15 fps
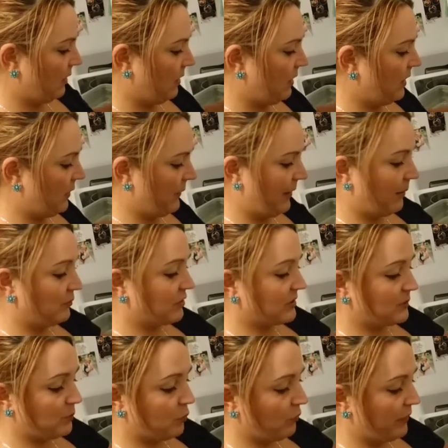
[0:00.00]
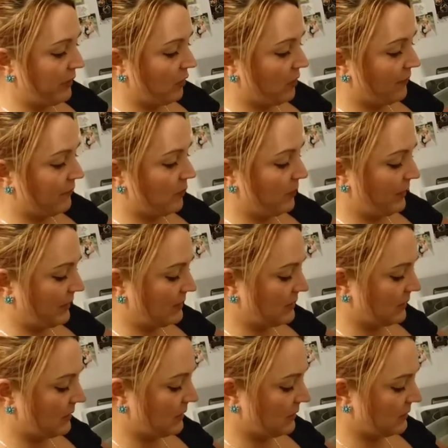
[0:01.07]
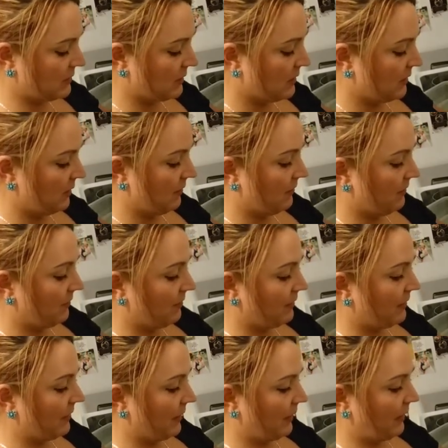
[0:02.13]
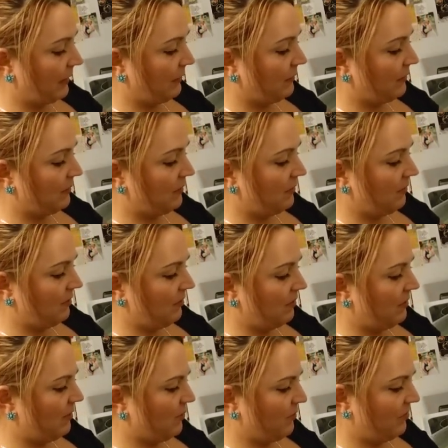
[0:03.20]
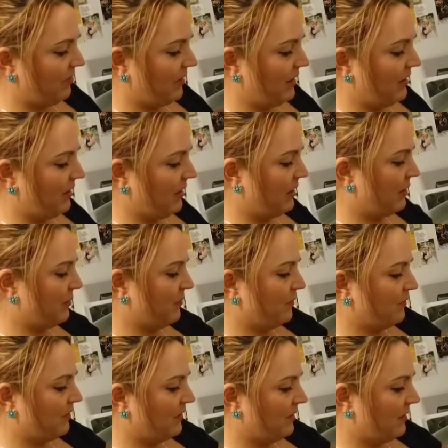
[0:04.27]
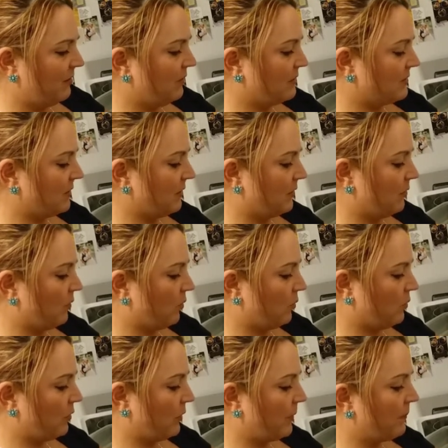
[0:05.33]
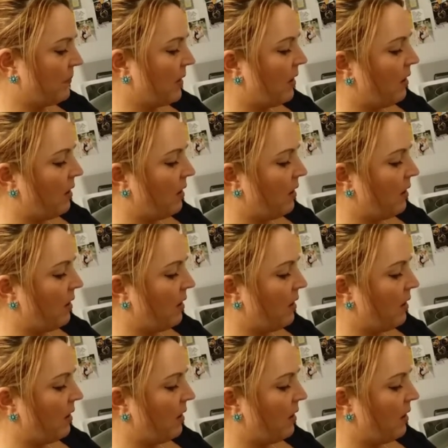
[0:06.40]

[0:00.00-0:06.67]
Anyway, I'm just pulling off the pieces that I don't think, it looks a little older.